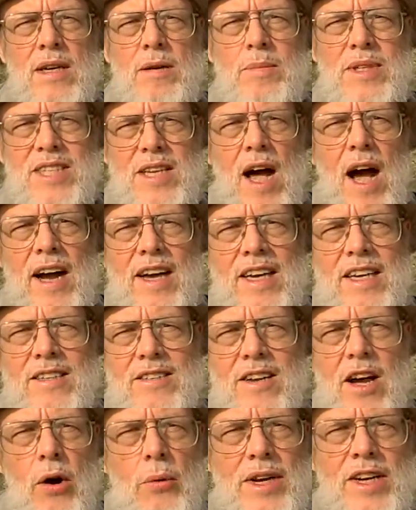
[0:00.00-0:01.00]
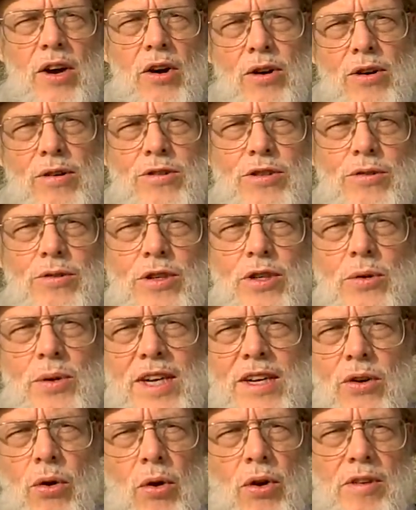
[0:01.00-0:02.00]
Misaki is going to urge her to
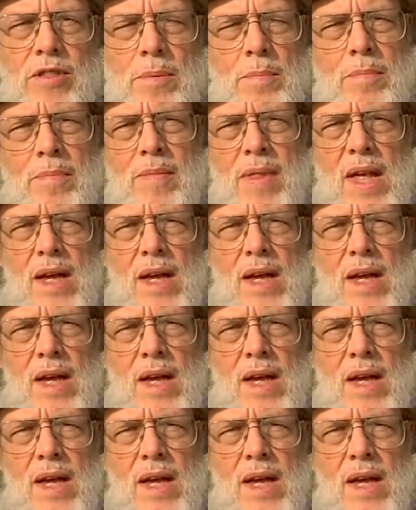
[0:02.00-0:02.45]
ignore them,